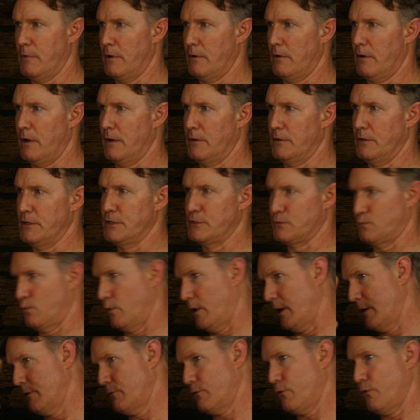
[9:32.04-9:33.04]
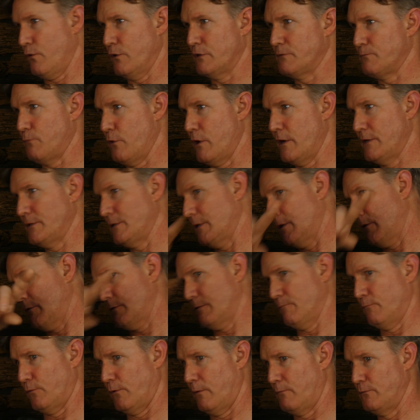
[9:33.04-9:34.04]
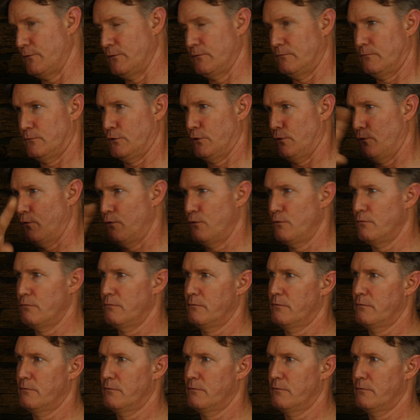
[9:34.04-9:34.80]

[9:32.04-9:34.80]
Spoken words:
at least one cross bracing, sometimes 2